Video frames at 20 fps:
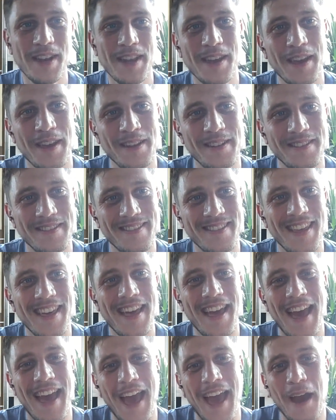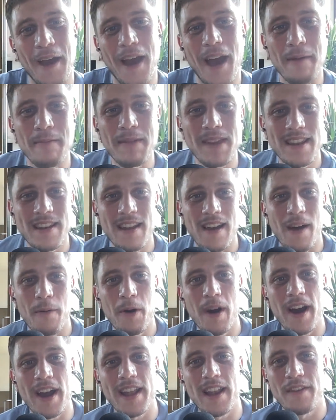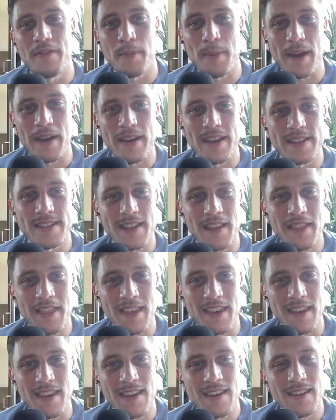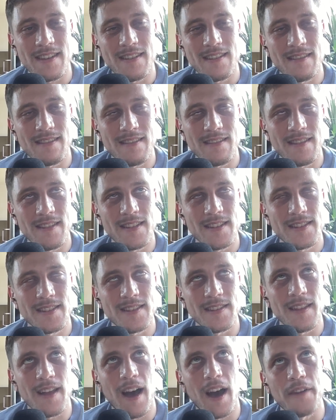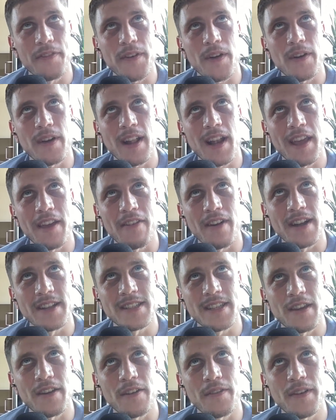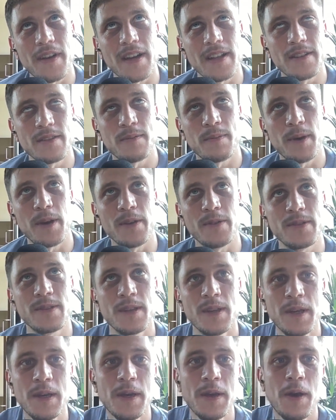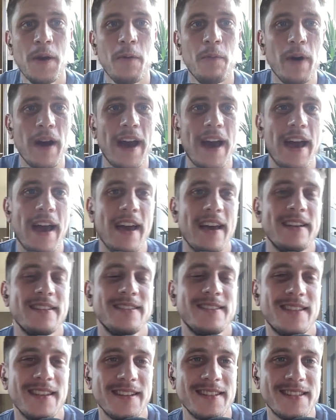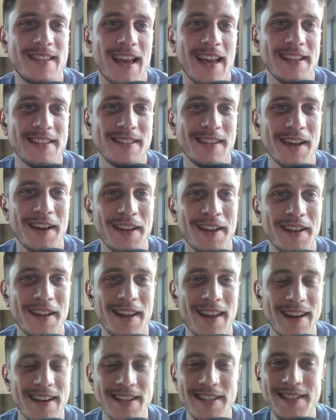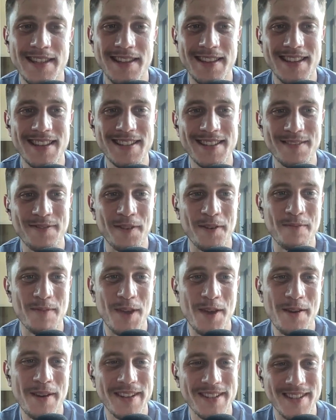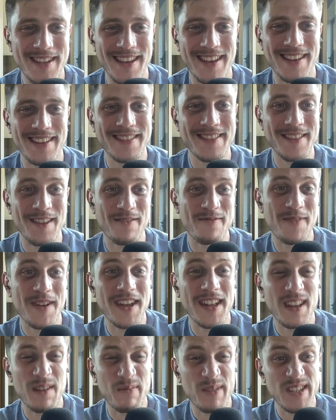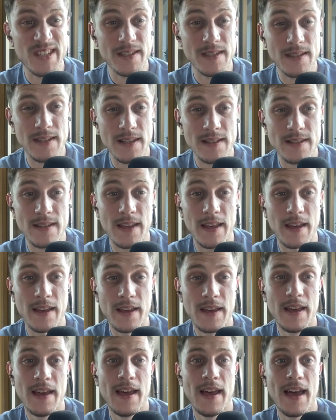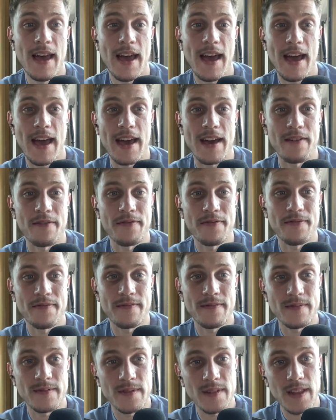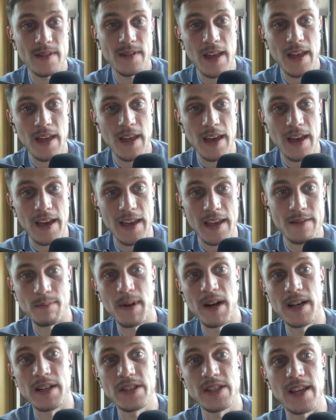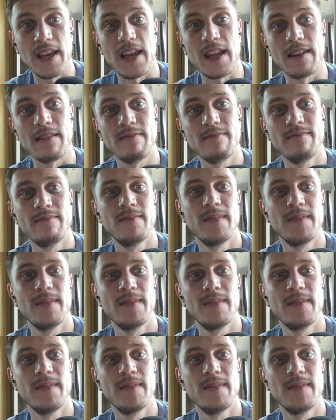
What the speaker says: really good. I mean, what I love about it is I think I've got a clear idea of kind of suppose where success kind of lies in this for me. It's like that really we just need to have like demand gen,